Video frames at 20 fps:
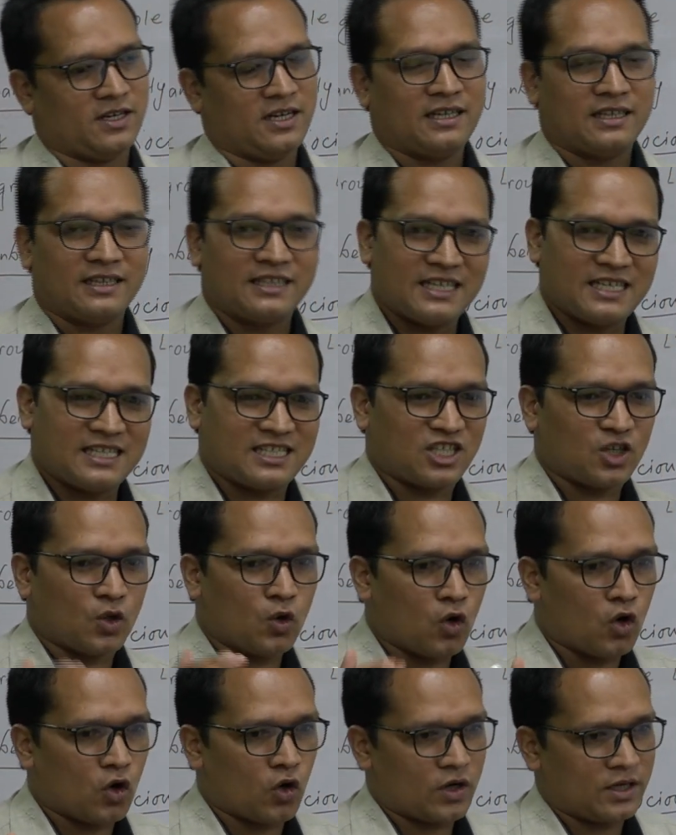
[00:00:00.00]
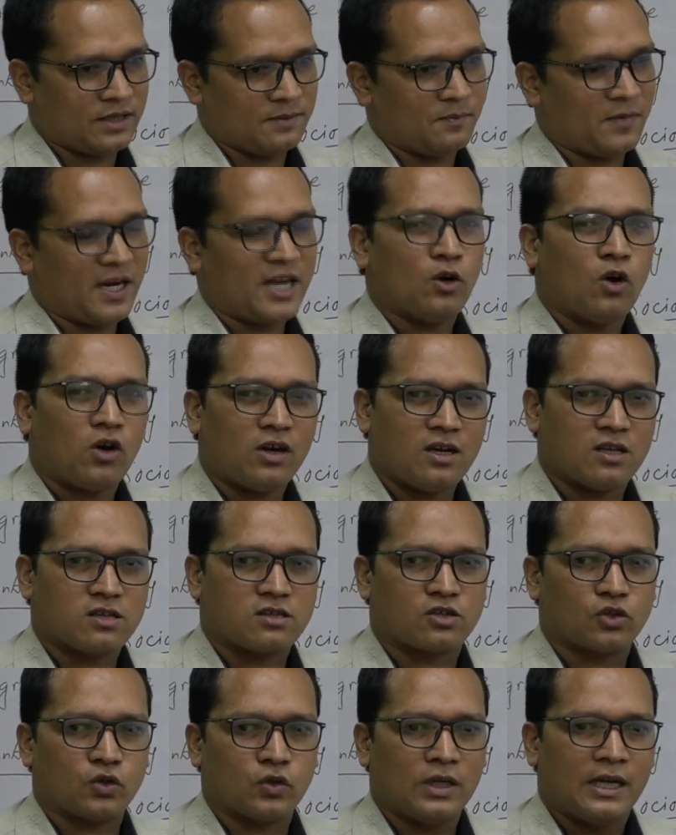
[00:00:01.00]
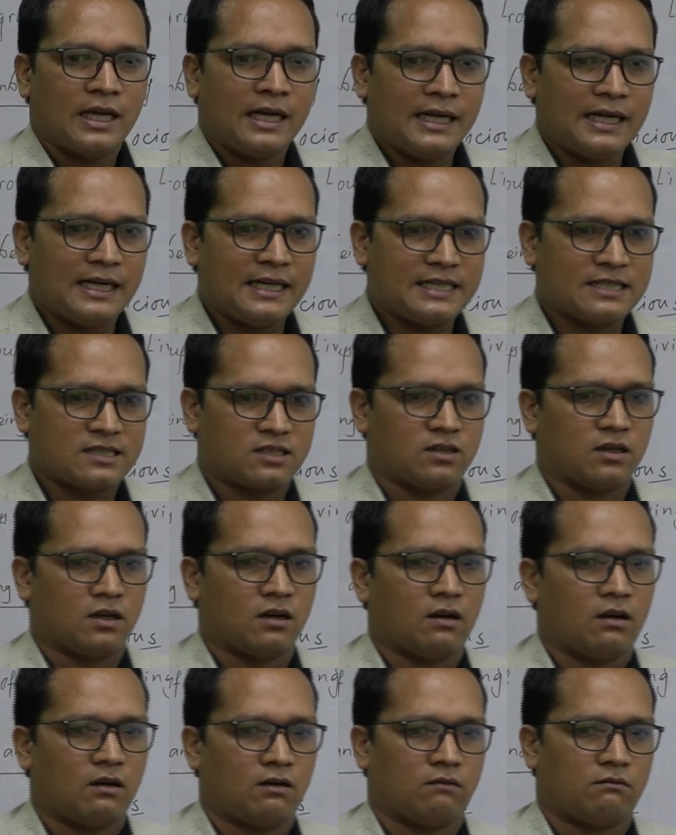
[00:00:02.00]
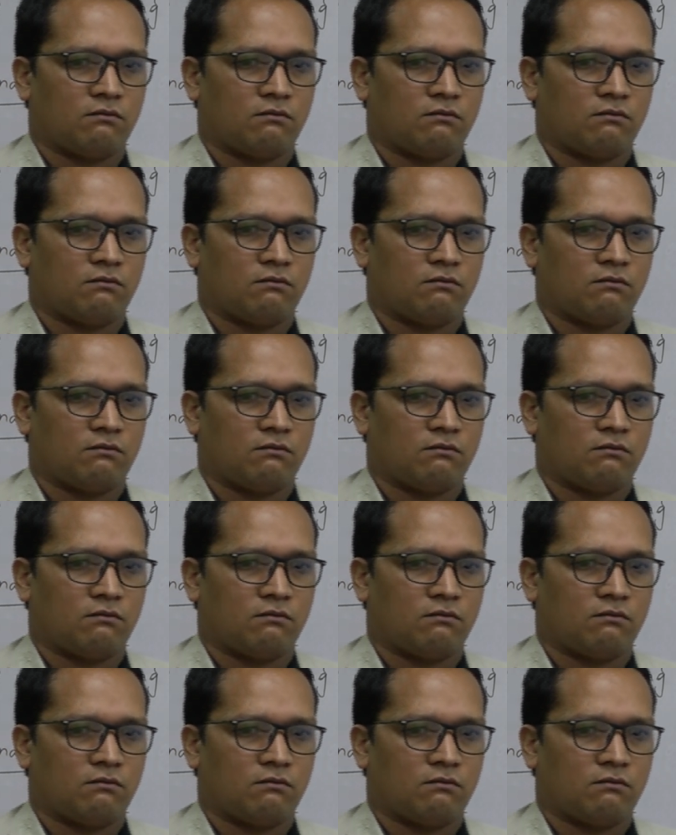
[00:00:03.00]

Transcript: There is the word, by word also it is the